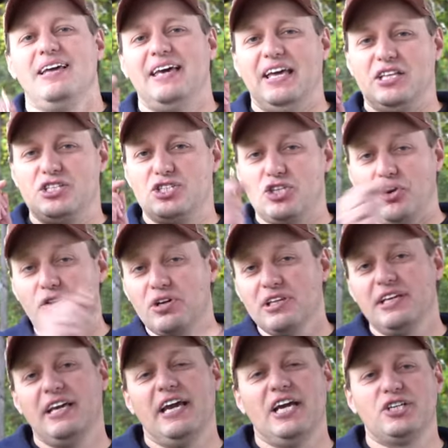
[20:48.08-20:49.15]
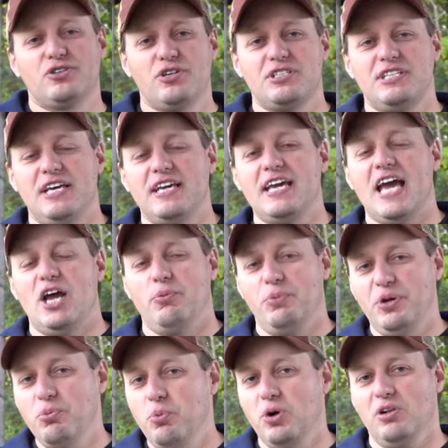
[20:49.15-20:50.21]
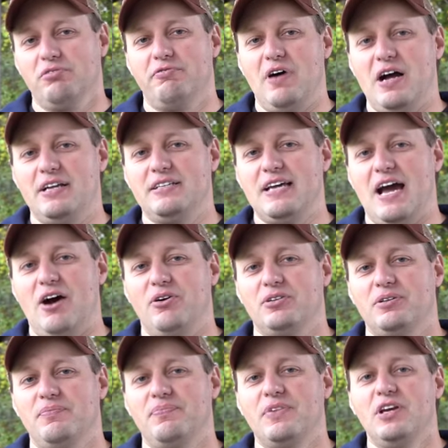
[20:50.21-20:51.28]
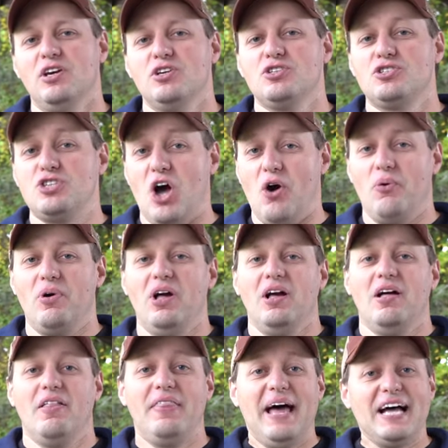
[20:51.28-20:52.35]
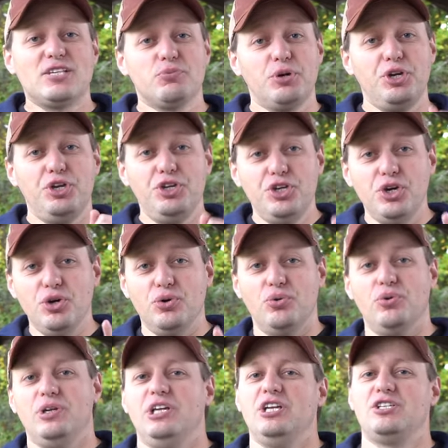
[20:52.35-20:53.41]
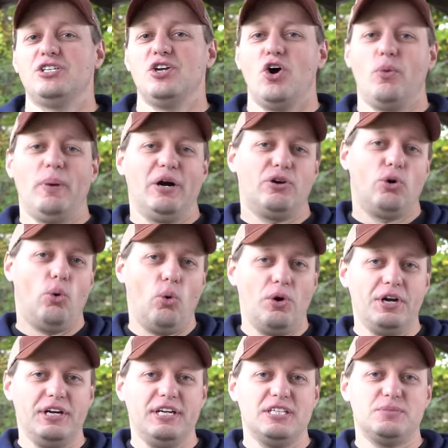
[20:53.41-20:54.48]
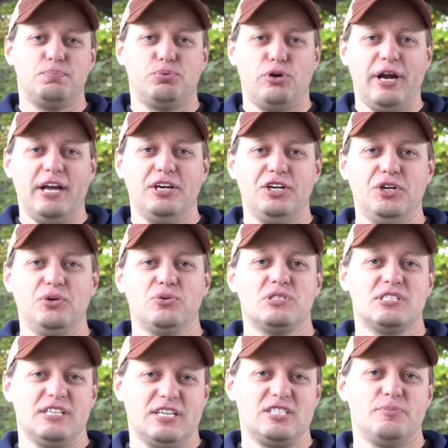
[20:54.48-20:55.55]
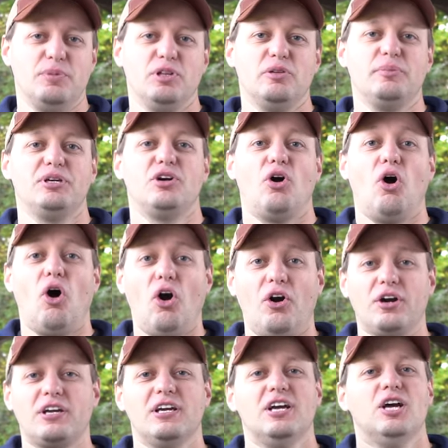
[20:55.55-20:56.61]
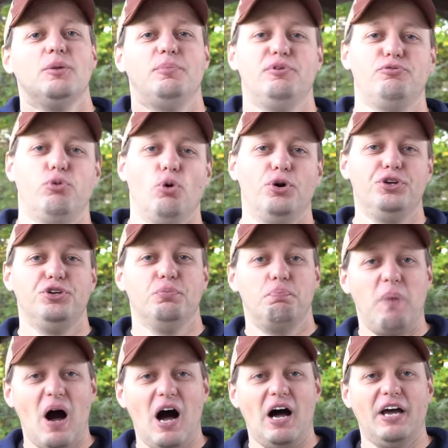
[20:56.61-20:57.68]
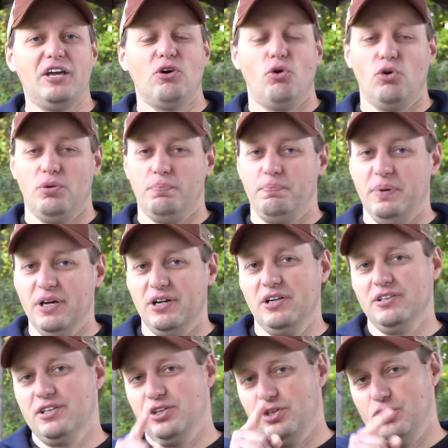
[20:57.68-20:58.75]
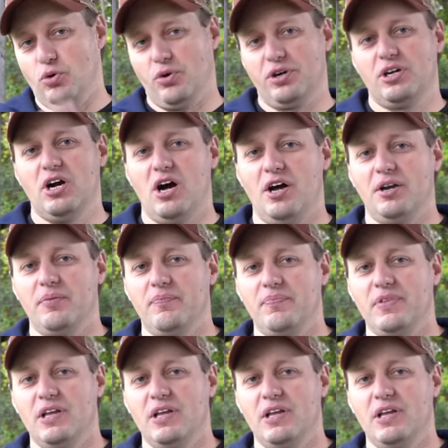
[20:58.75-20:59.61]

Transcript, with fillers: It's certainly interesting and we will find out. So, that's what you need to know about Hornady's brand new 6mm ARC before you buy or build your gun.